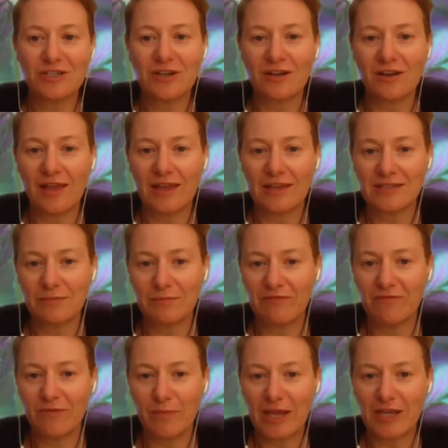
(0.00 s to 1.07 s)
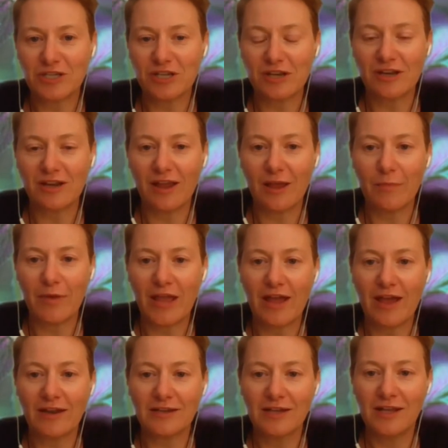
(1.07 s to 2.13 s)
I'd like some information
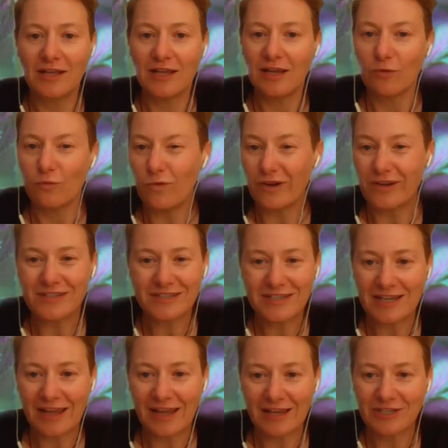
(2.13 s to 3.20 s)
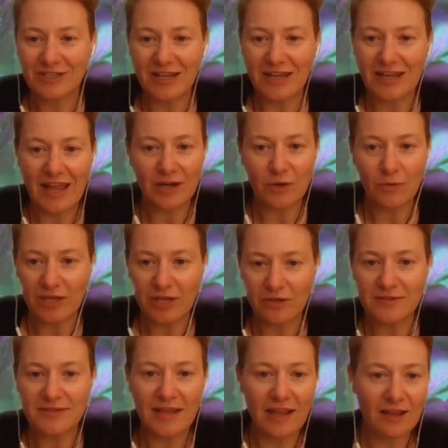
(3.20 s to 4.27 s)
about what is THC. How do I
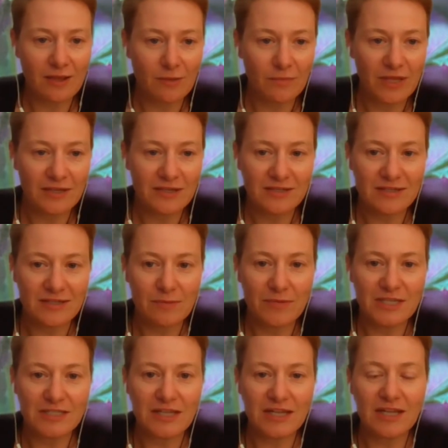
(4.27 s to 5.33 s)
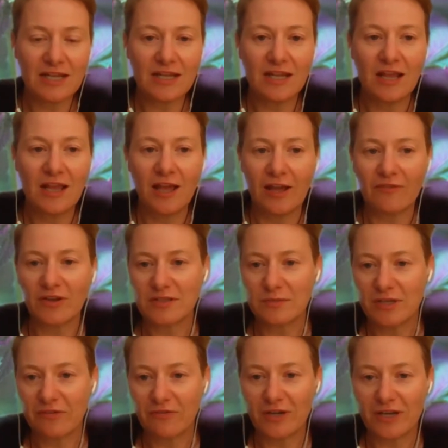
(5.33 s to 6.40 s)
use that compared to CBD? I've got
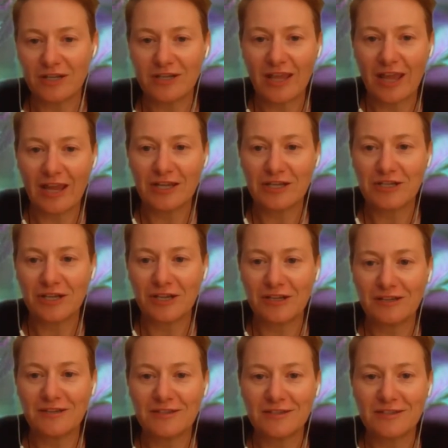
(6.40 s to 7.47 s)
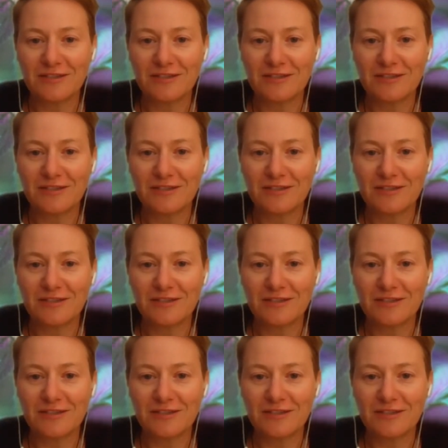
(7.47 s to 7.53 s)
some different indications.